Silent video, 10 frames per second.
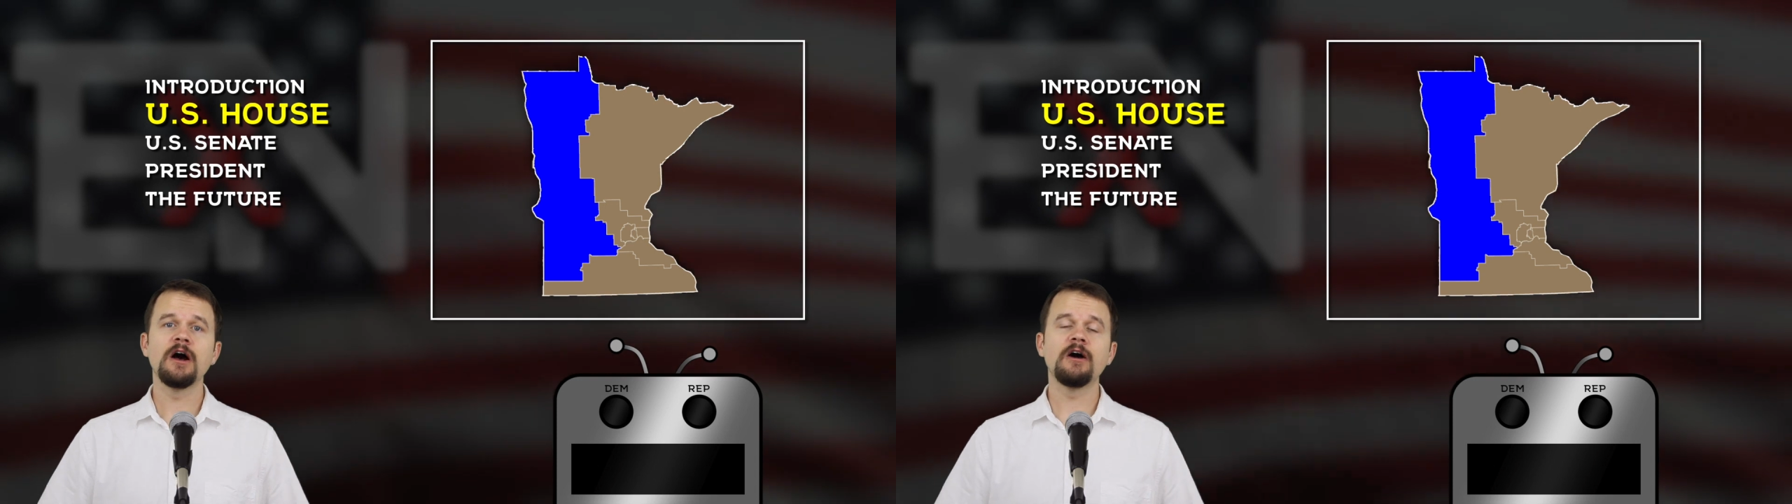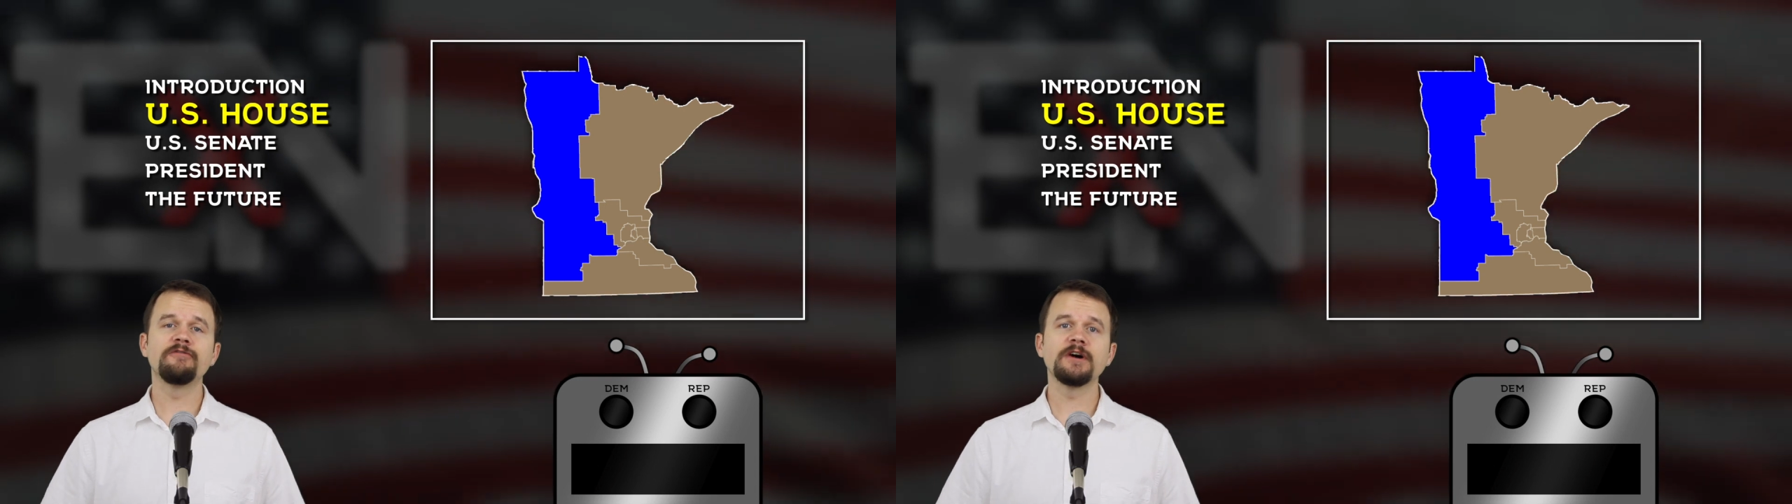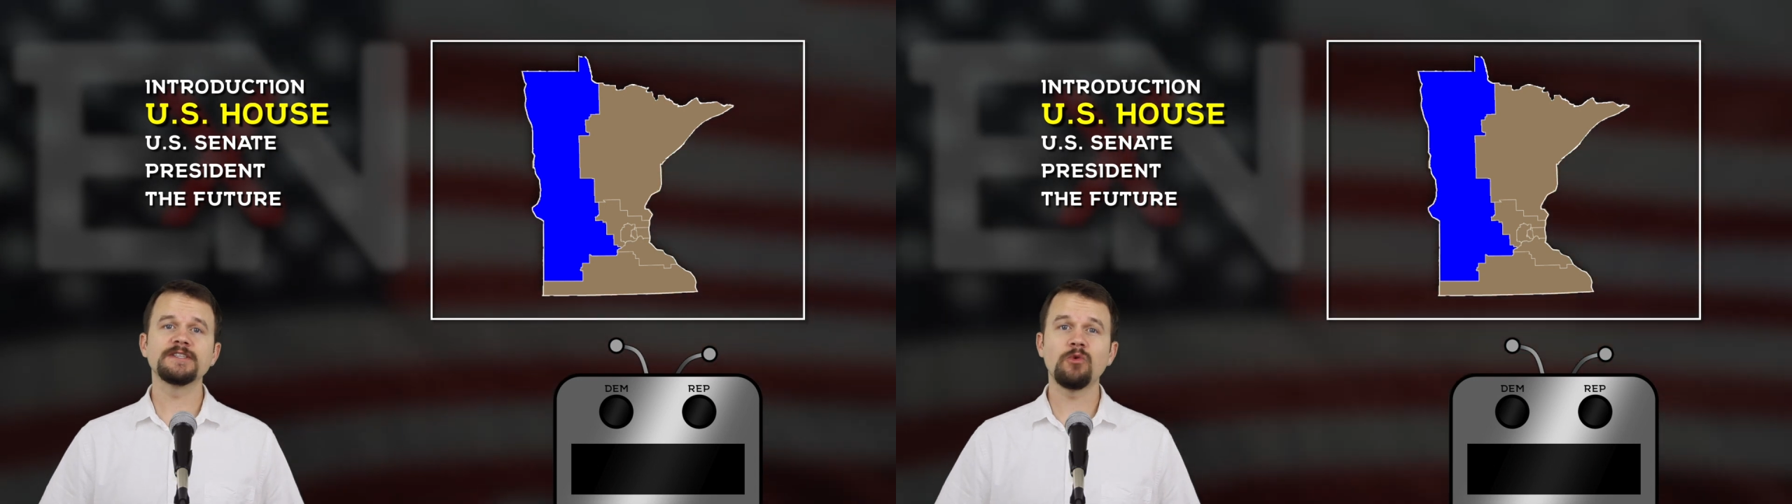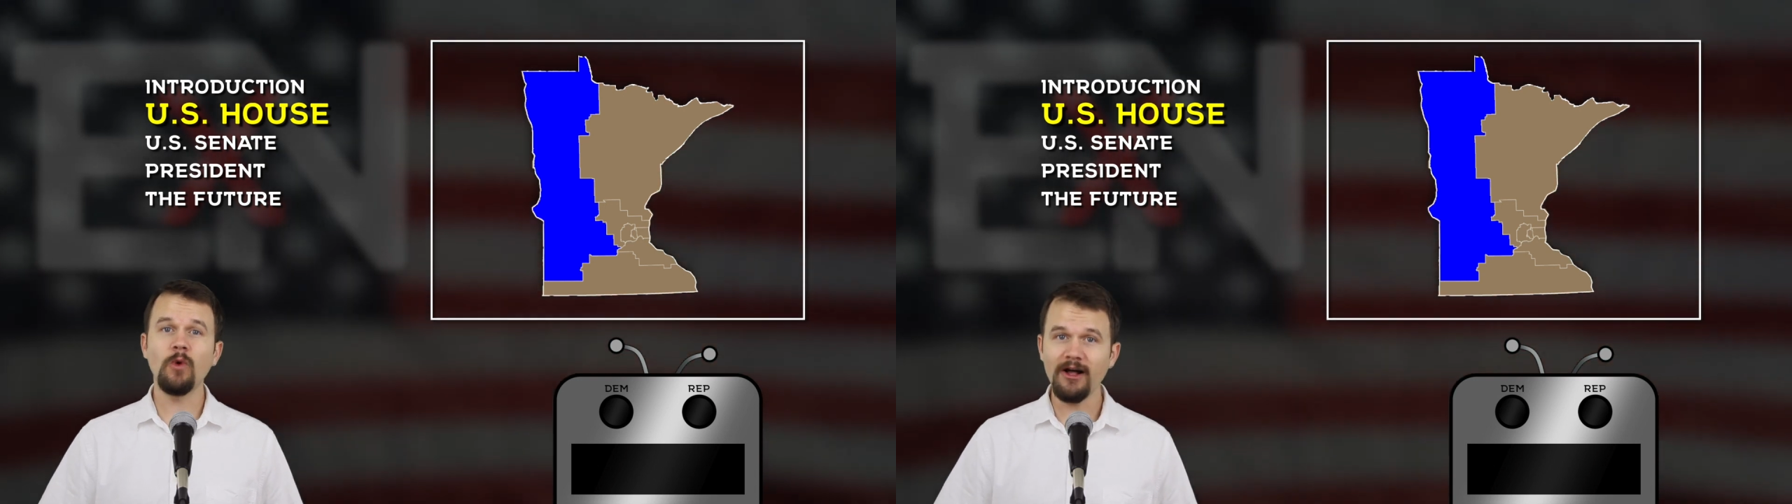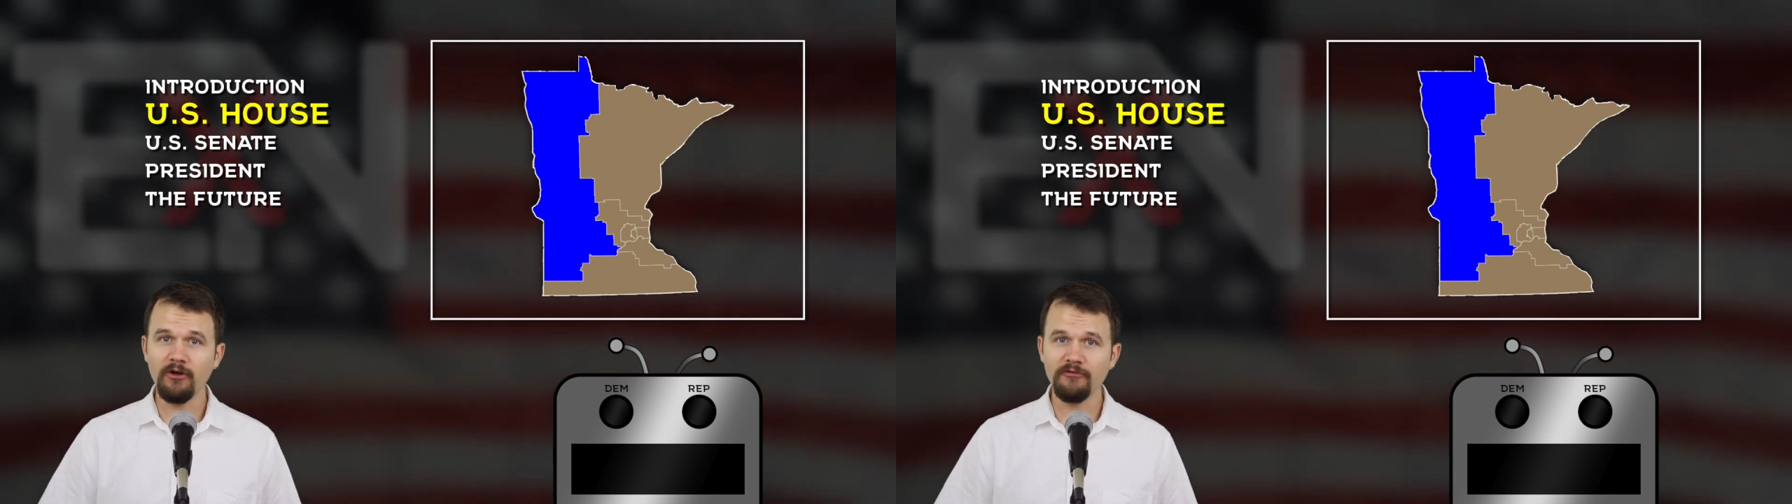of
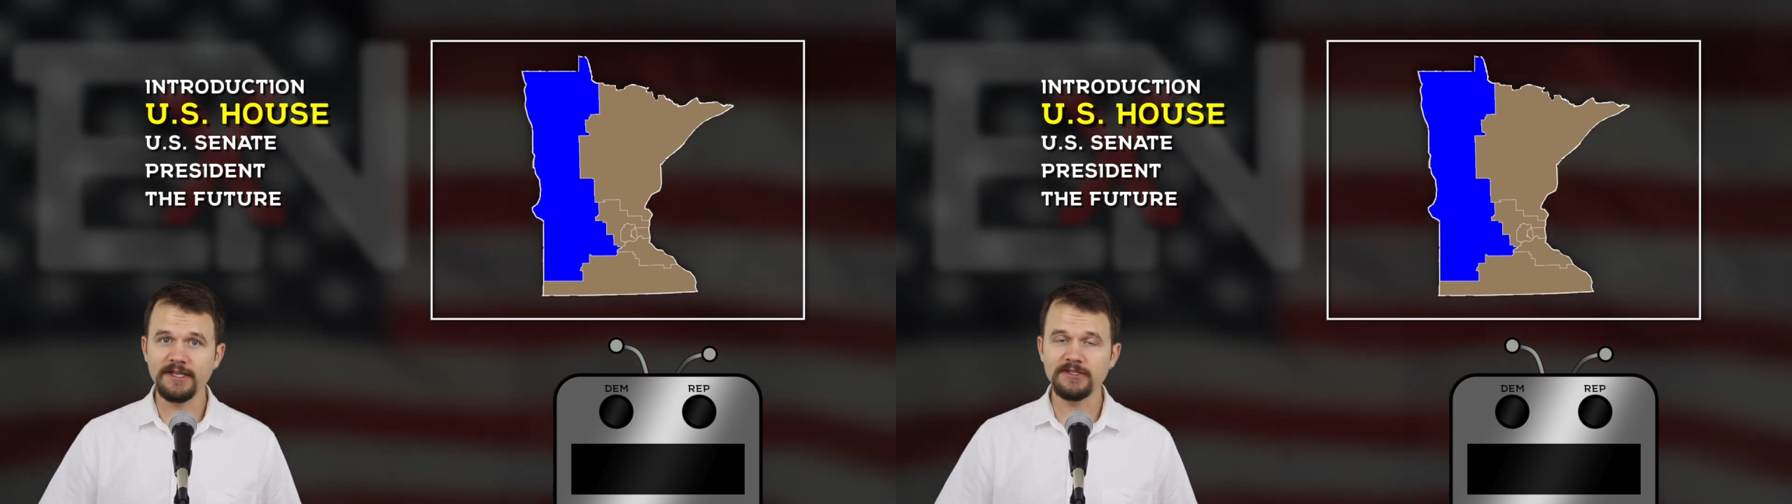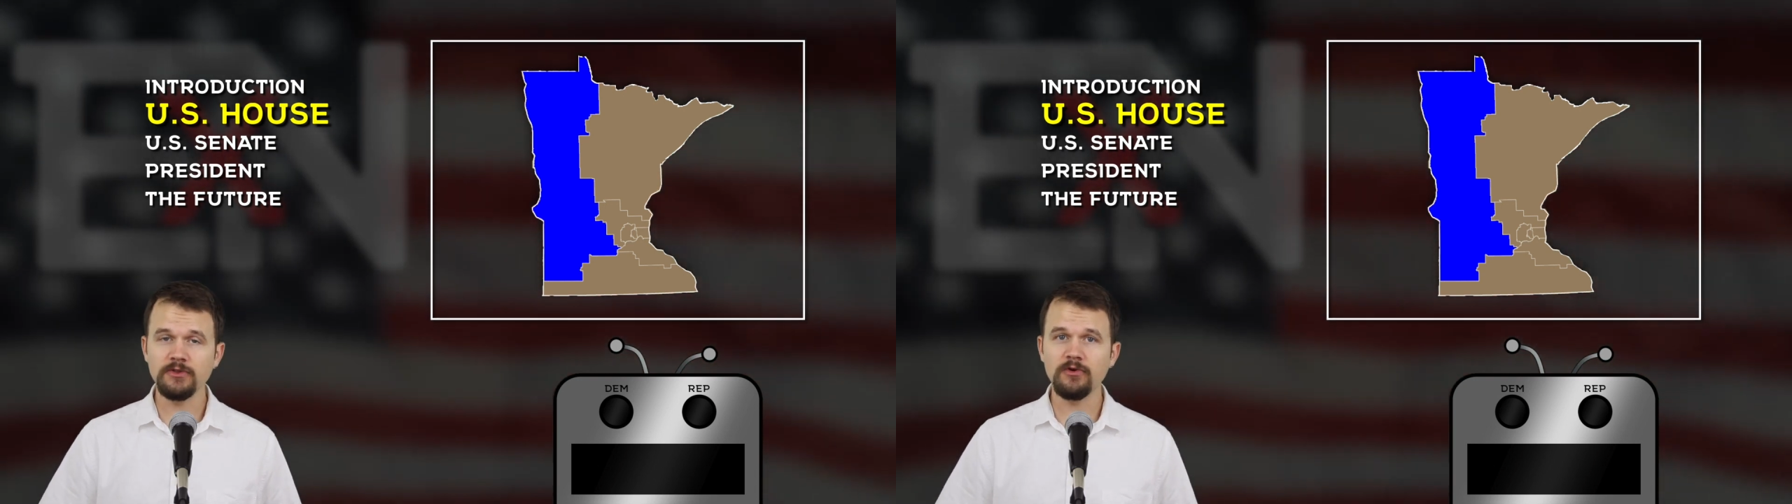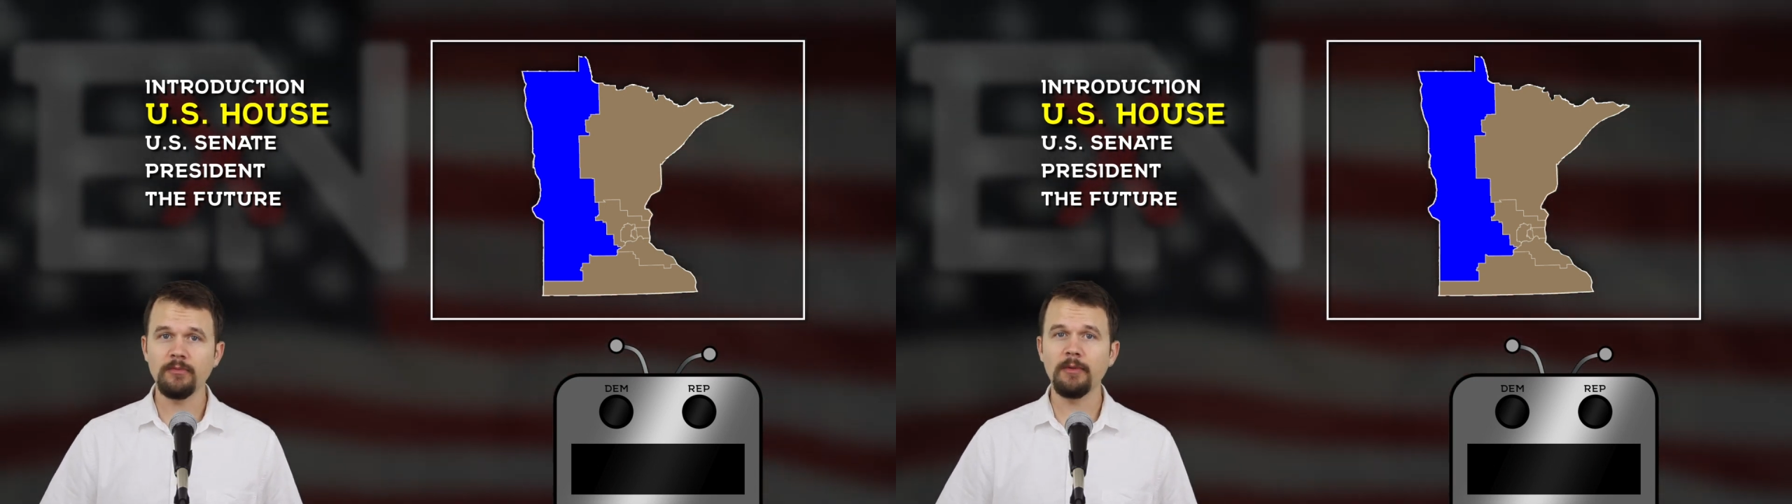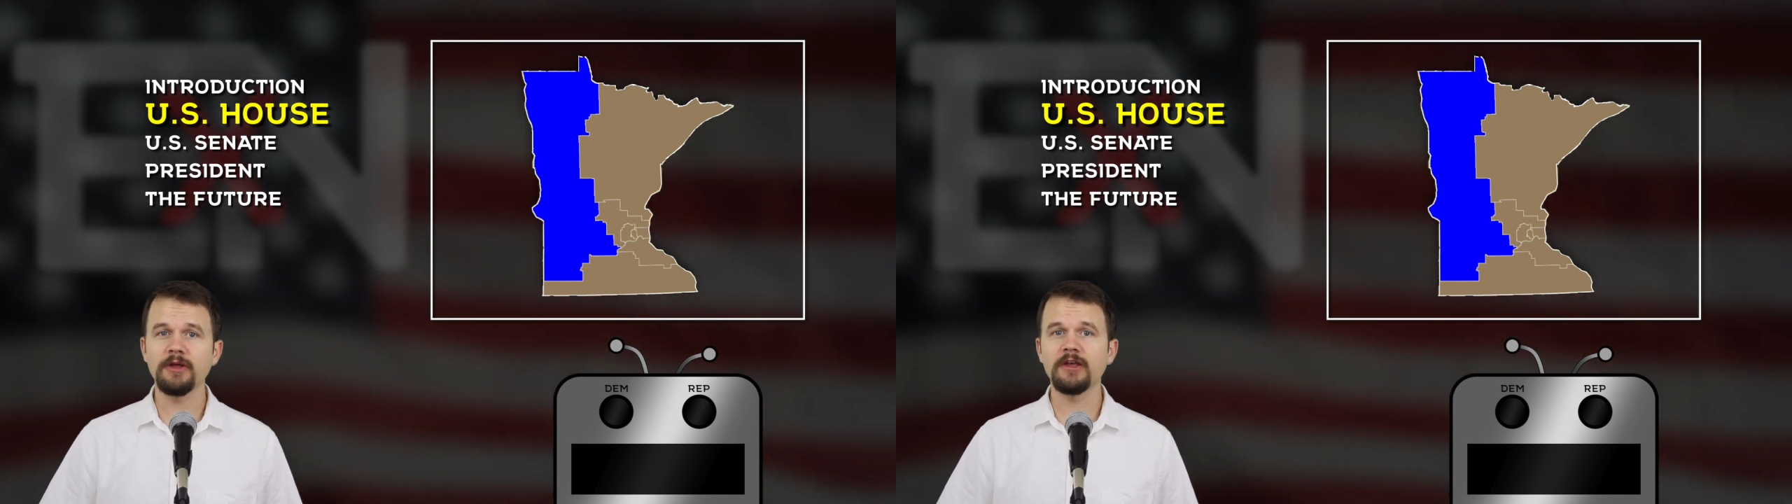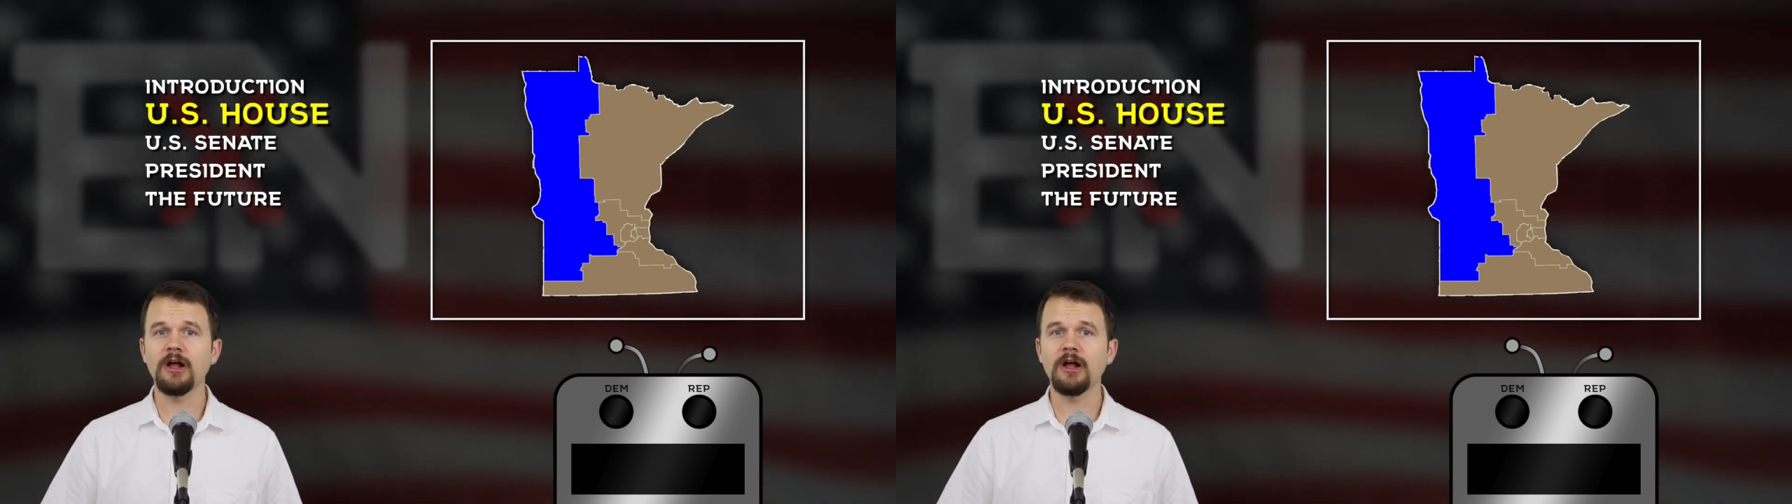12 into the Republican